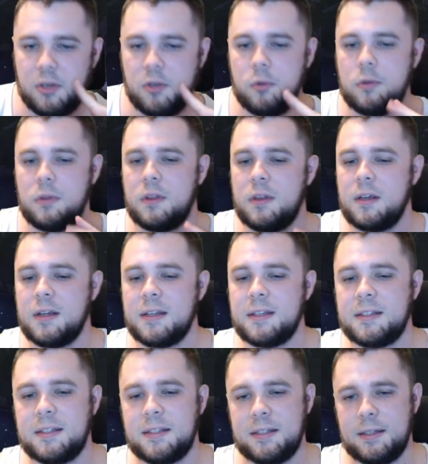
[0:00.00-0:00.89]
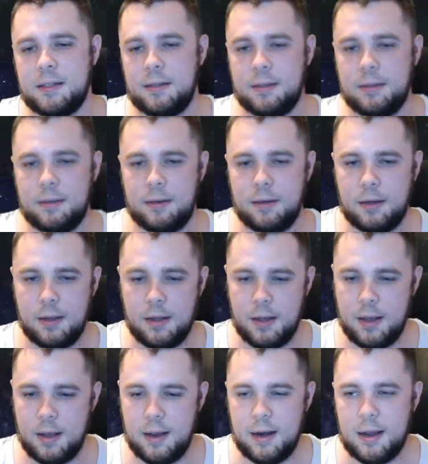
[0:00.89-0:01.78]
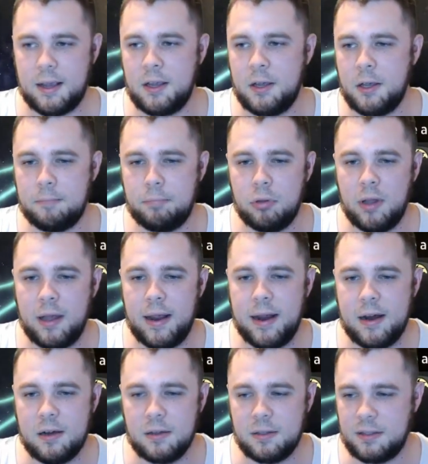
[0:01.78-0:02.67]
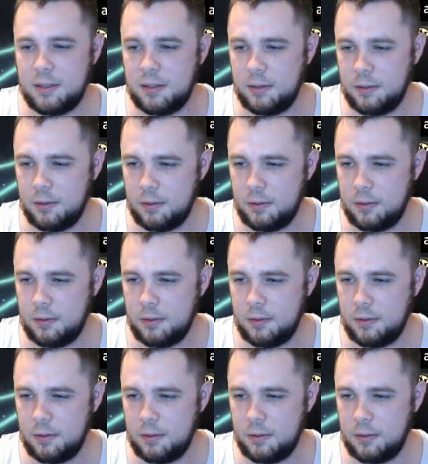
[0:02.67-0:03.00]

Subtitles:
Do this. And I could play out...